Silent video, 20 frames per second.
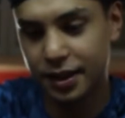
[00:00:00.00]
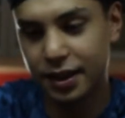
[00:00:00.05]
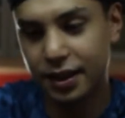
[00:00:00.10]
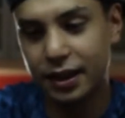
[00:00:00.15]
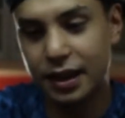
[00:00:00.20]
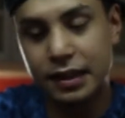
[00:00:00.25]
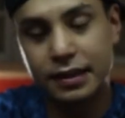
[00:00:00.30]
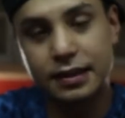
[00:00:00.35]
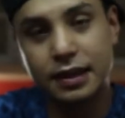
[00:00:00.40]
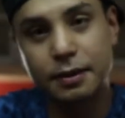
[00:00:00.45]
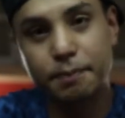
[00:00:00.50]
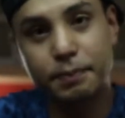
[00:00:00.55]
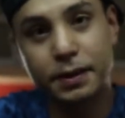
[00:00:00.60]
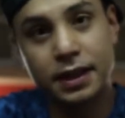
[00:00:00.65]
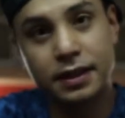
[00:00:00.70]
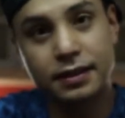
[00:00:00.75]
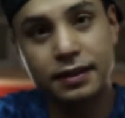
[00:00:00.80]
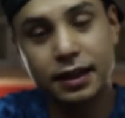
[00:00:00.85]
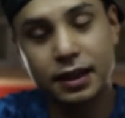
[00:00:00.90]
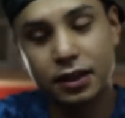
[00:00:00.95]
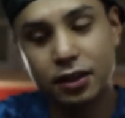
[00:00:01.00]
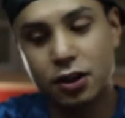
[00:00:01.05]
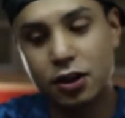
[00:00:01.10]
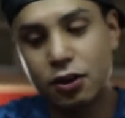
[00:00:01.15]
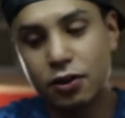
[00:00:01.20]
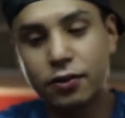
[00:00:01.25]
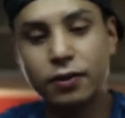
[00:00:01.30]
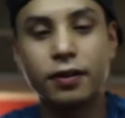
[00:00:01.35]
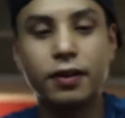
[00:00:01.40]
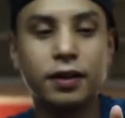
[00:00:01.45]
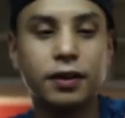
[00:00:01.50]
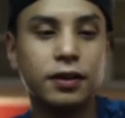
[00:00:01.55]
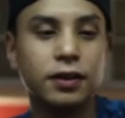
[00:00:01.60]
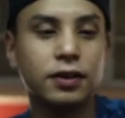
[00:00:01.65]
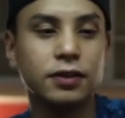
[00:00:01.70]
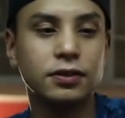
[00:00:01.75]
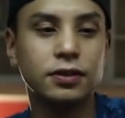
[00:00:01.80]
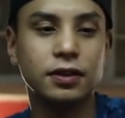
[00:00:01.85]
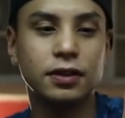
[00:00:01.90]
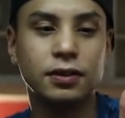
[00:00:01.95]
And that's it, that's it. Oh
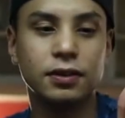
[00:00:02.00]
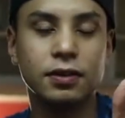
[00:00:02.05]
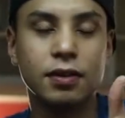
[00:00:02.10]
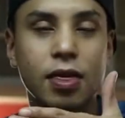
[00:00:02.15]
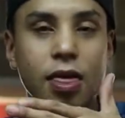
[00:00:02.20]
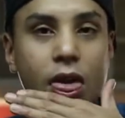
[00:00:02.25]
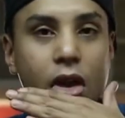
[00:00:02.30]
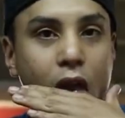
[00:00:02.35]
no.